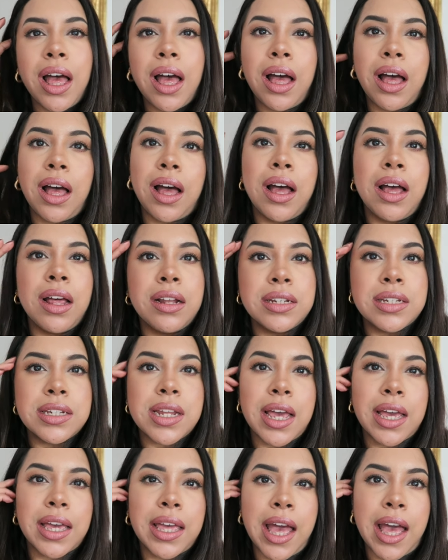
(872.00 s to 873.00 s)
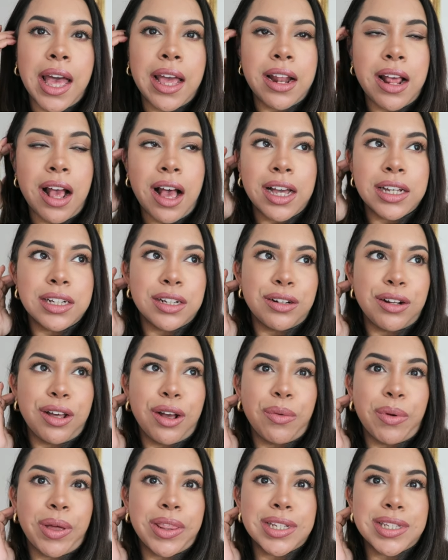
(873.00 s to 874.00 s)
And again, I don't
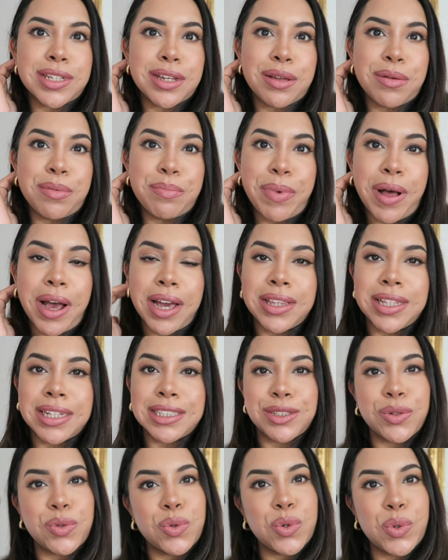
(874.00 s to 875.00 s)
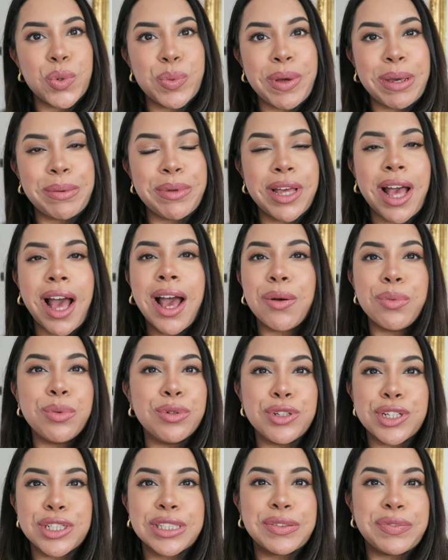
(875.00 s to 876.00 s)
know whether to combine this or maybe I
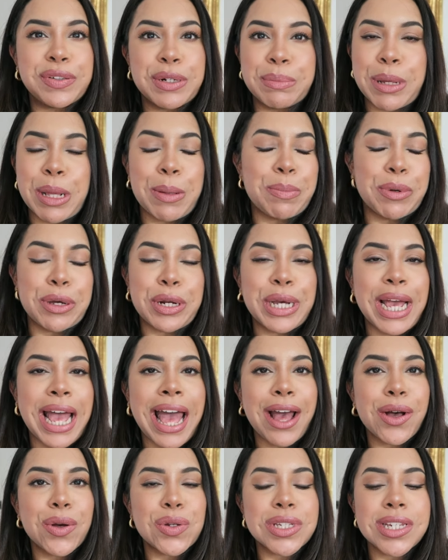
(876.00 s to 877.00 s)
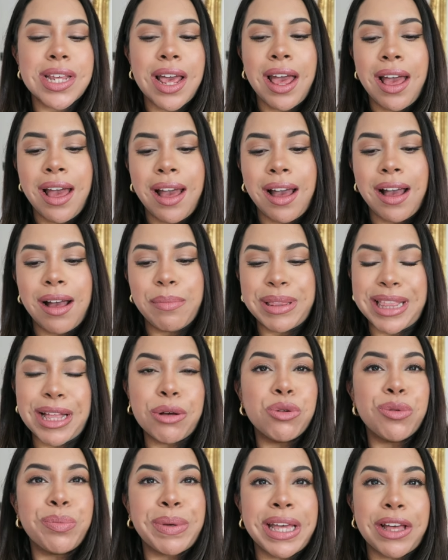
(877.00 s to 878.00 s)
will just film it and put it out, but
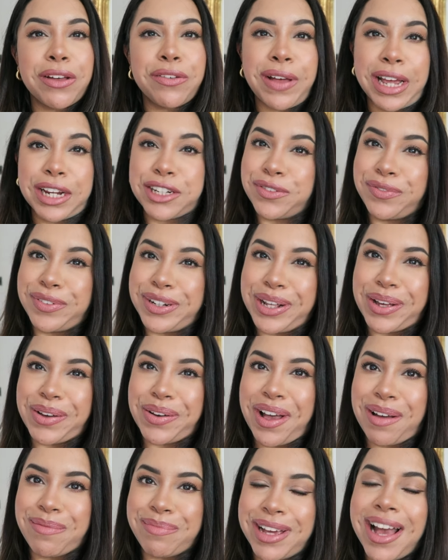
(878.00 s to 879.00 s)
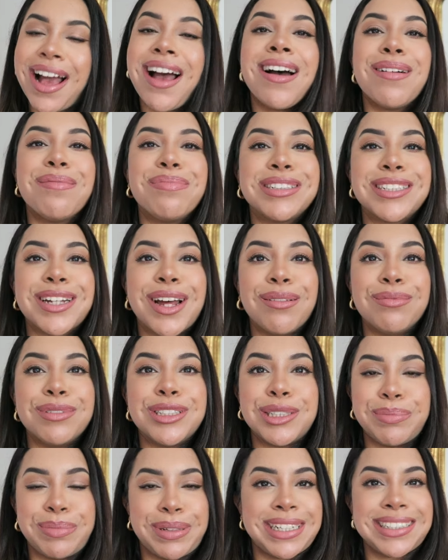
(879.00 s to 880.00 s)
there will be a fashion video coming up, so I'm
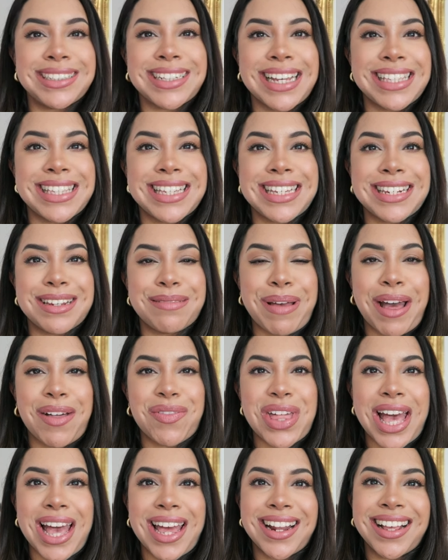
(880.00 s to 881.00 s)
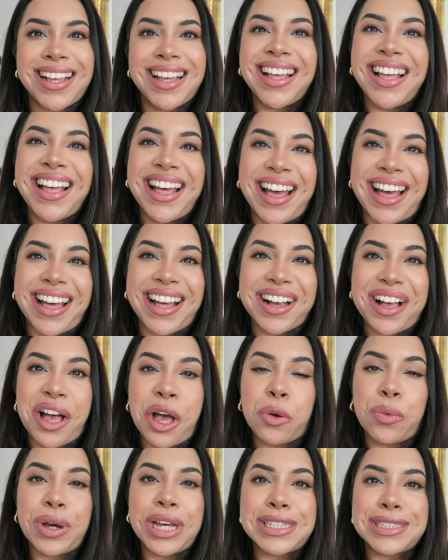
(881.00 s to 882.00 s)
super excited about that.
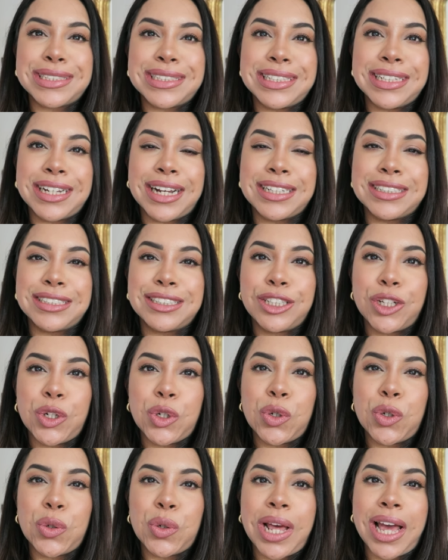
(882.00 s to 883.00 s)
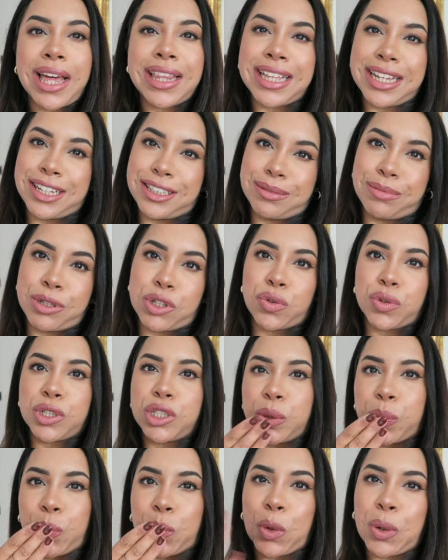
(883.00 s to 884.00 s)
Can't wait to see you guys soon, and thank you so much for
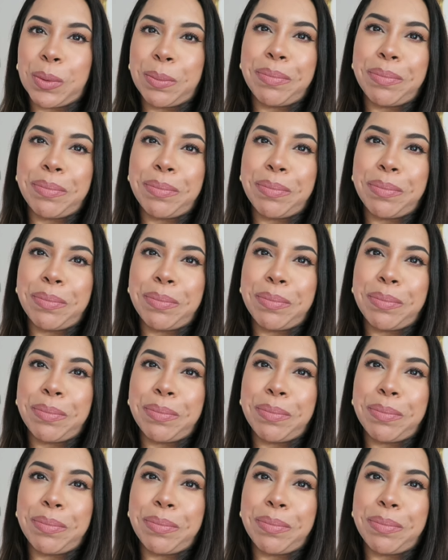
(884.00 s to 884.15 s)
watching.